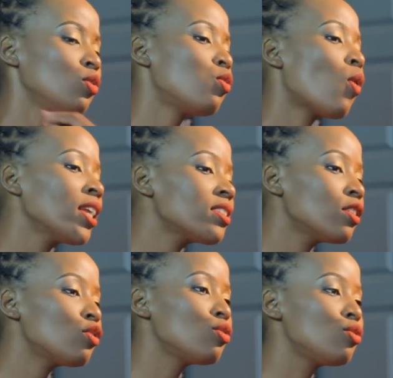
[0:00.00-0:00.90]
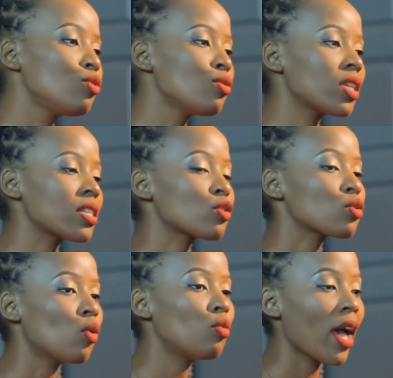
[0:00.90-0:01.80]
You've wanted to do
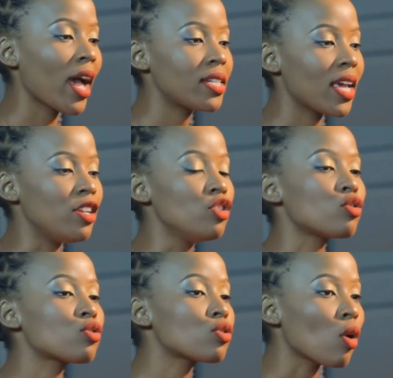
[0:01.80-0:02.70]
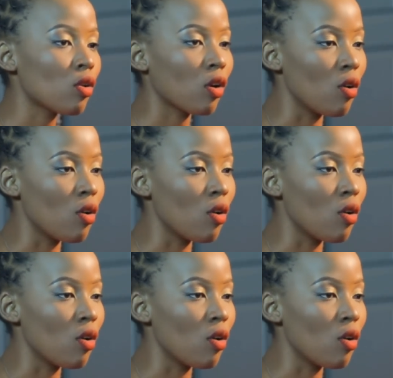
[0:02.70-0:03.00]
this so bad and you're so